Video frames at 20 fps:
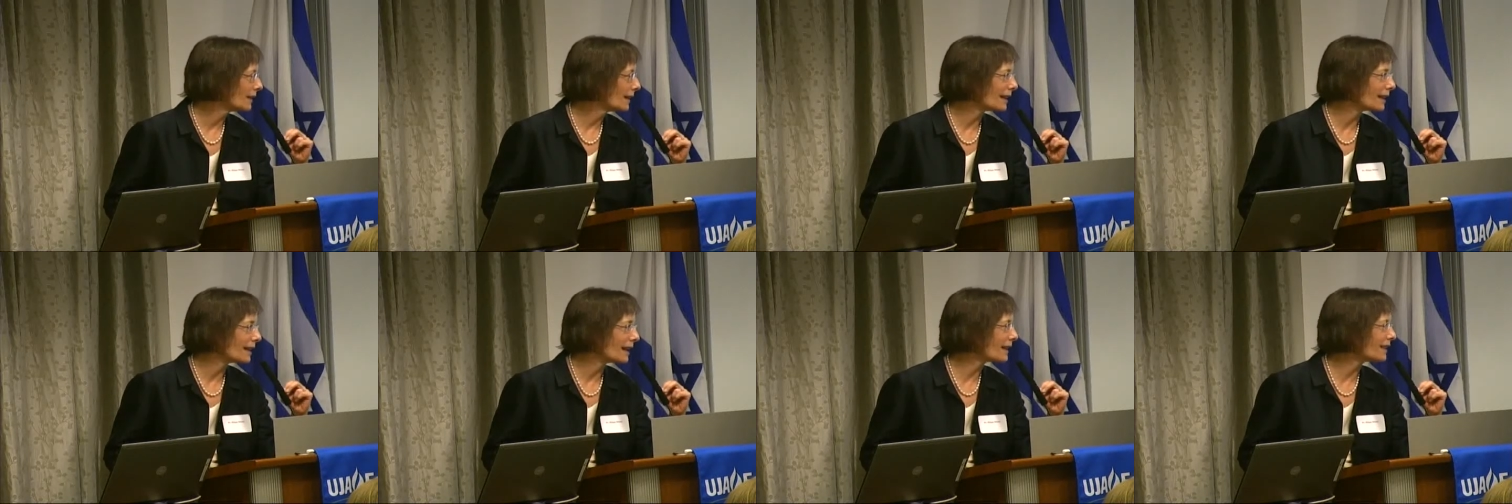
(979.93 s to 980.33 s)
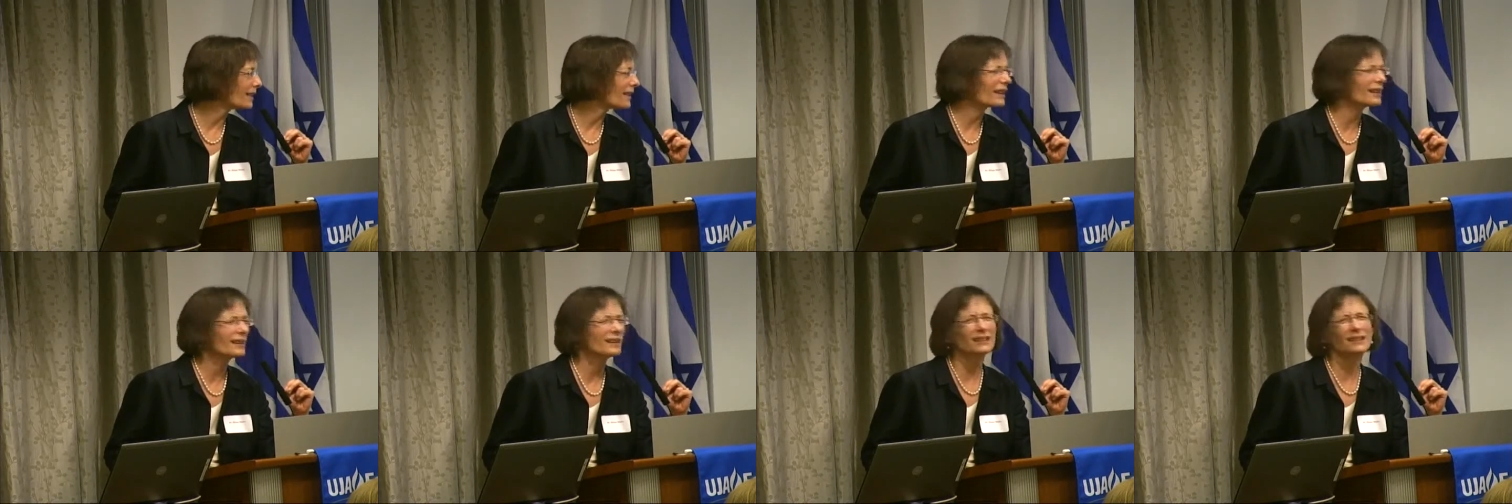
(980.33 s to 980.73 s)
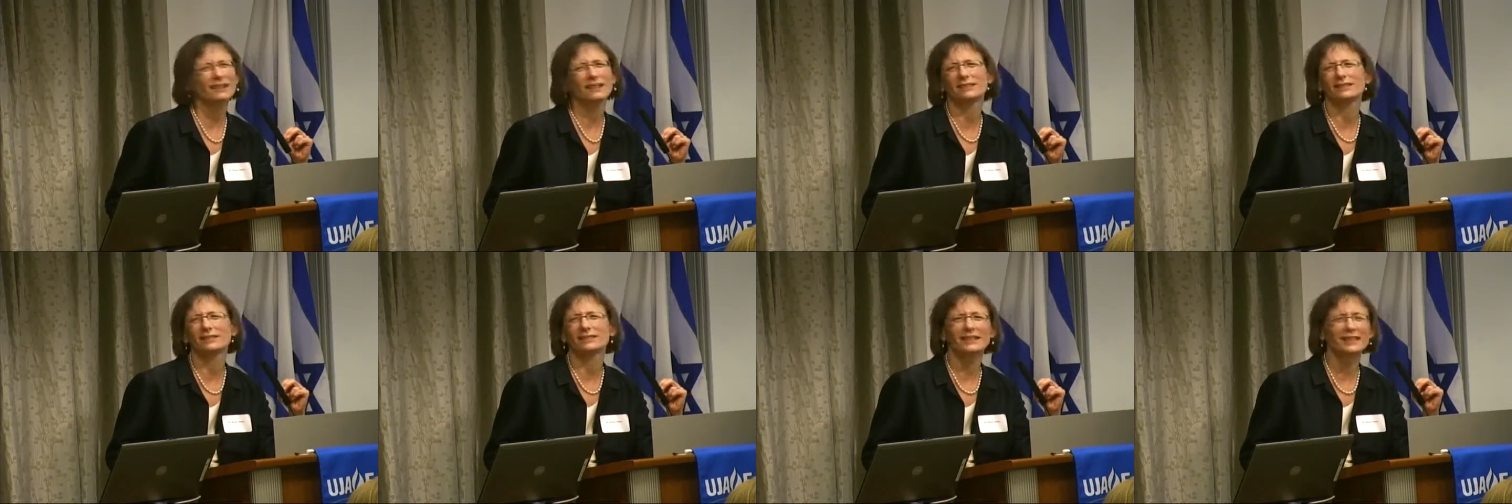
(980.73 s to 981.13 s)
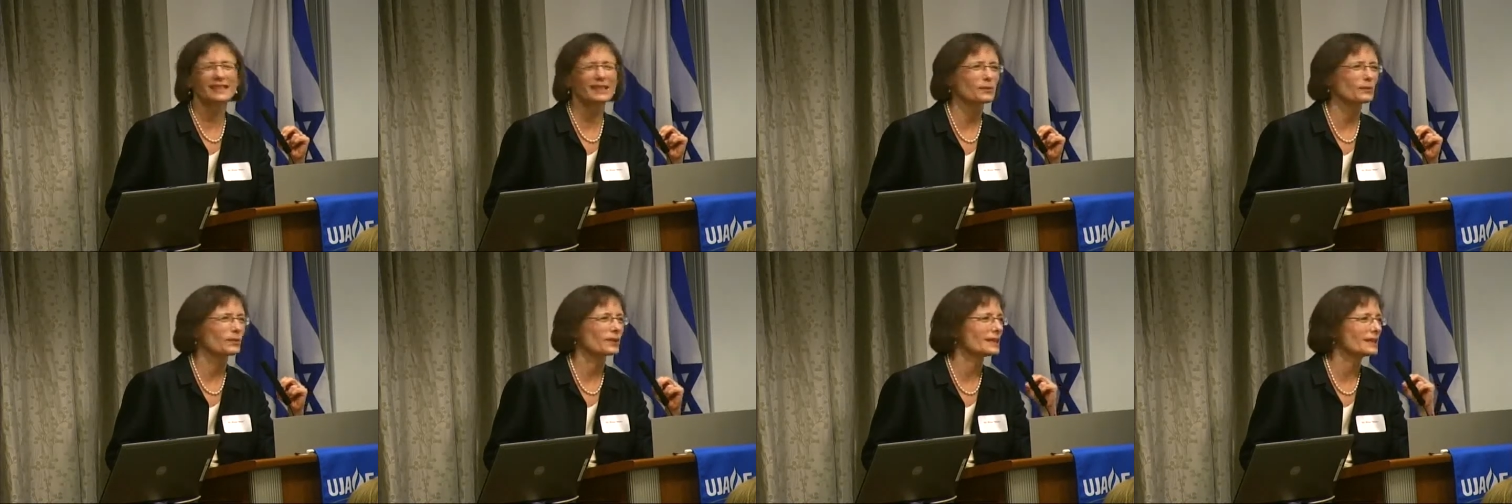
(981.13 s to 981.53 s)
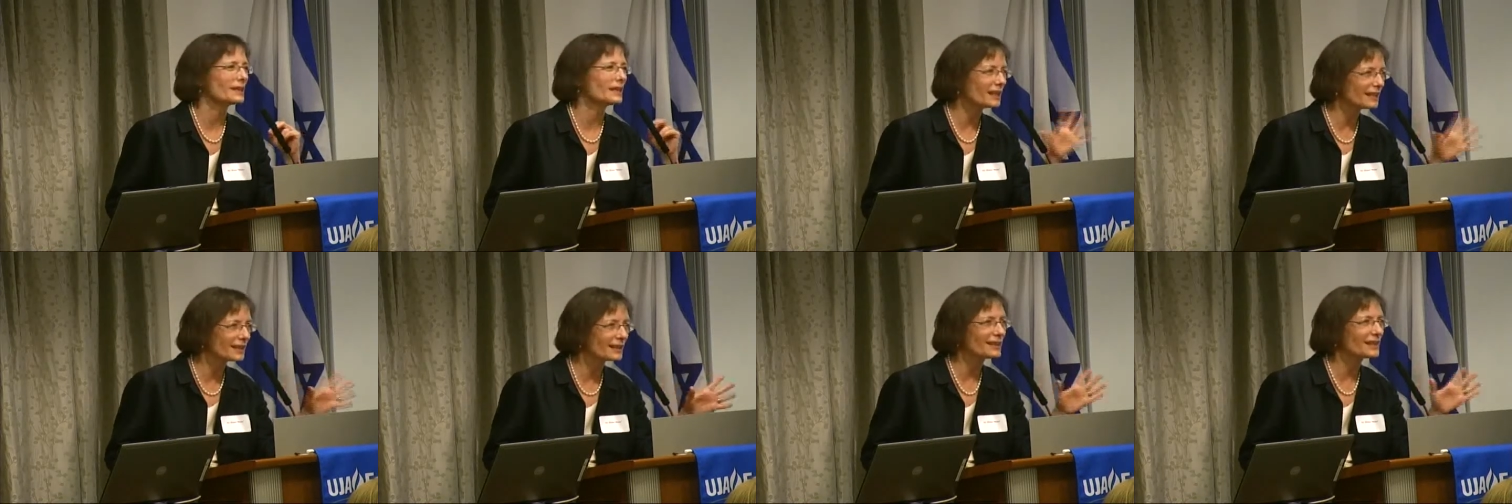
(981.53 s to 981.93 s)
And I thought, oh, this is
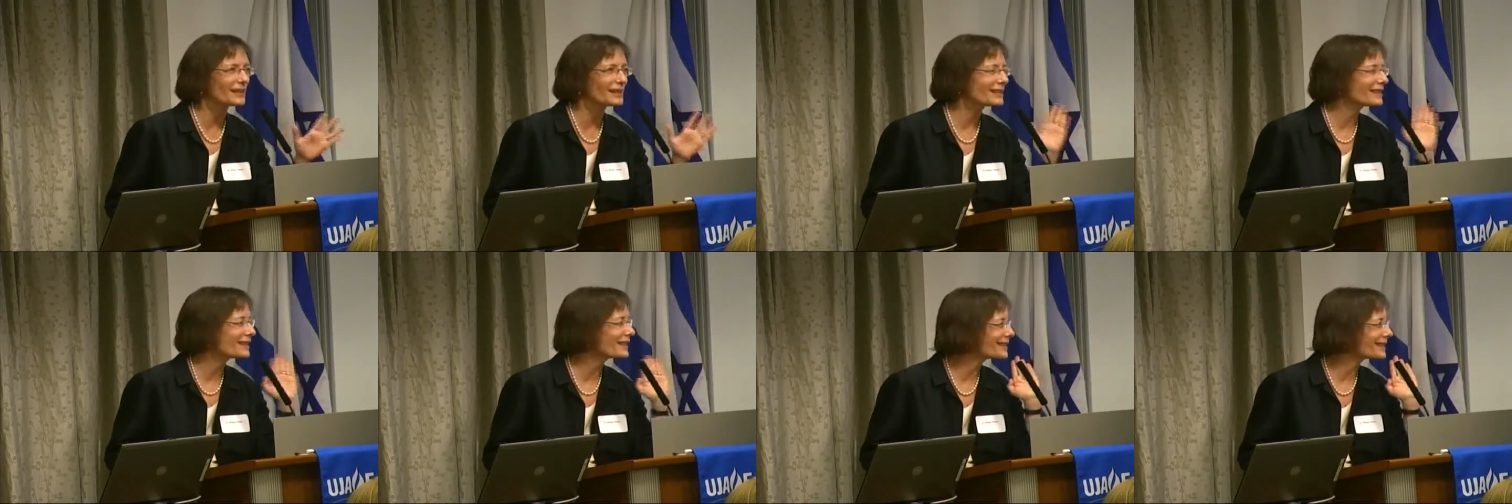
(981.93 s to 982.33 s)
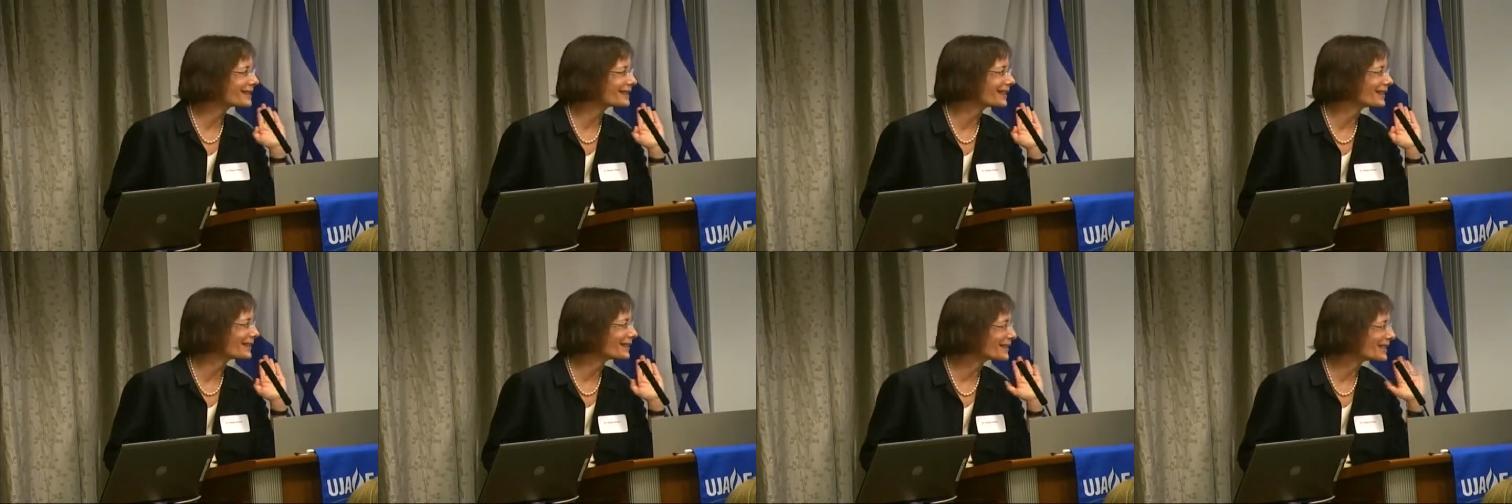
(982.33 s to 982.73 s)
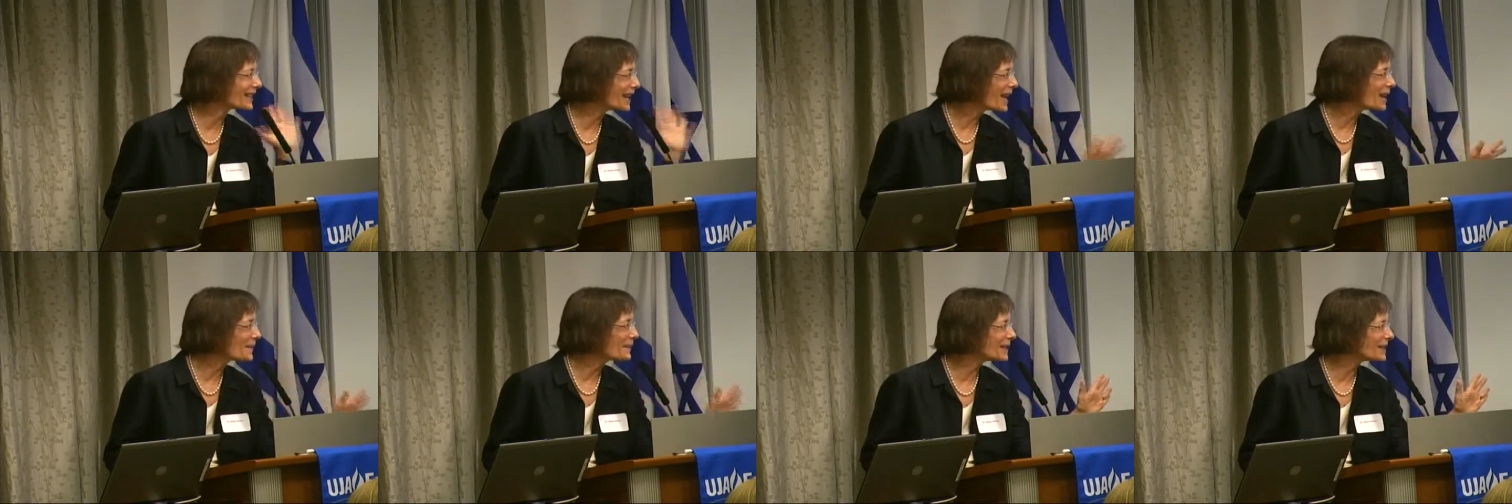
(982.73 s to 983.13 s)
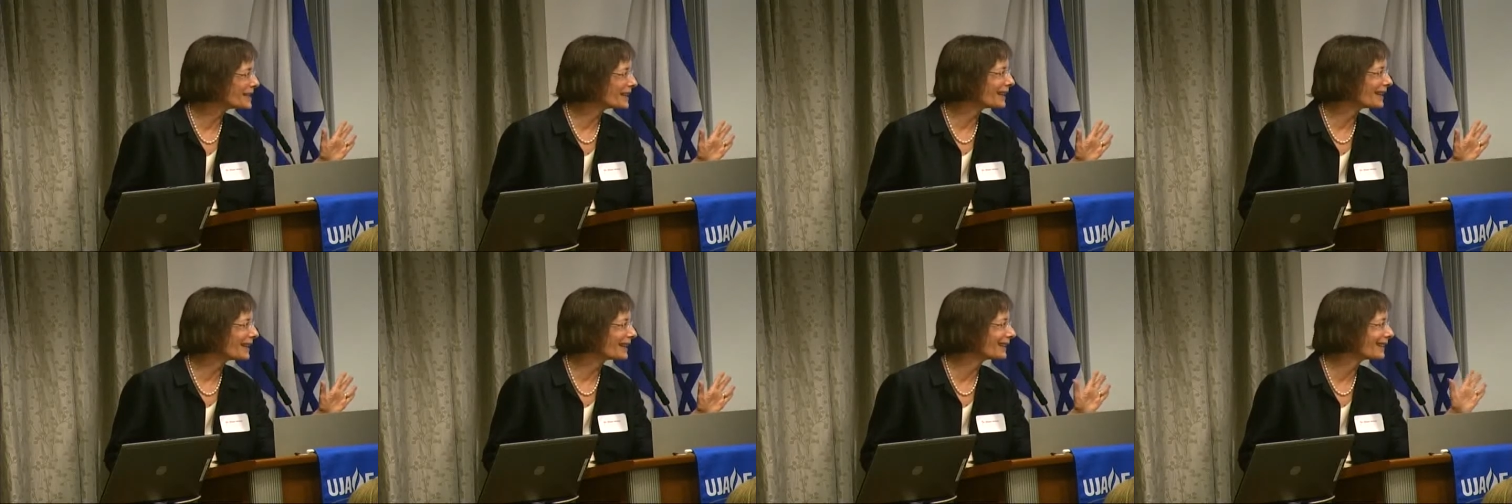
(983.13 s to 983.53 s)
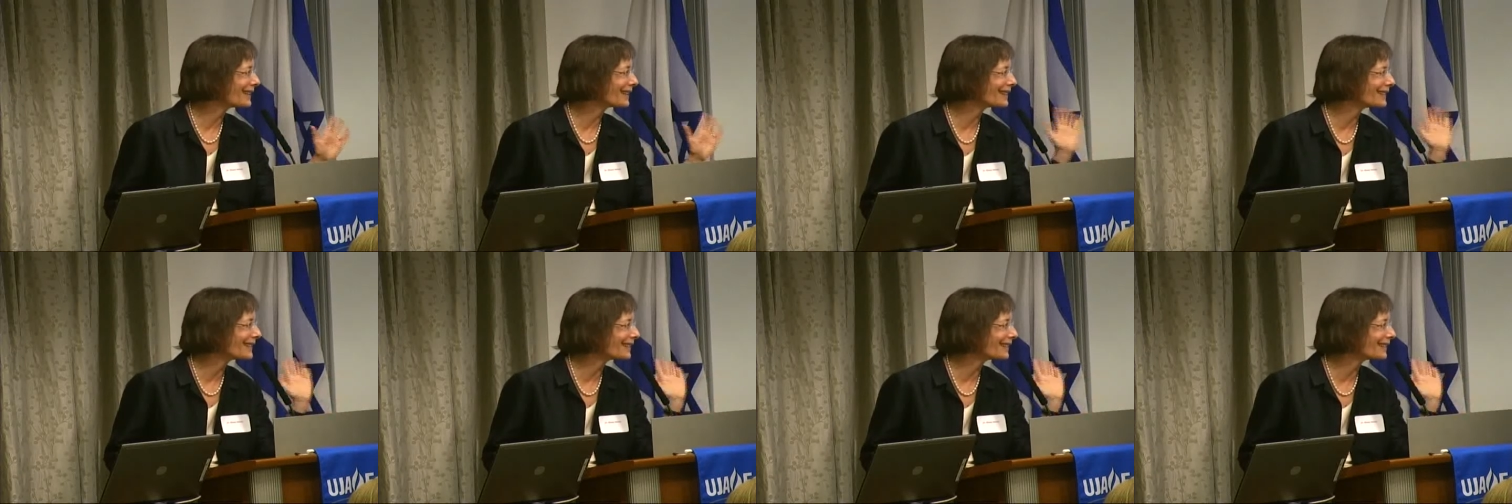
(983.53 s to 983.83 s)
ridiculous, just another time sink,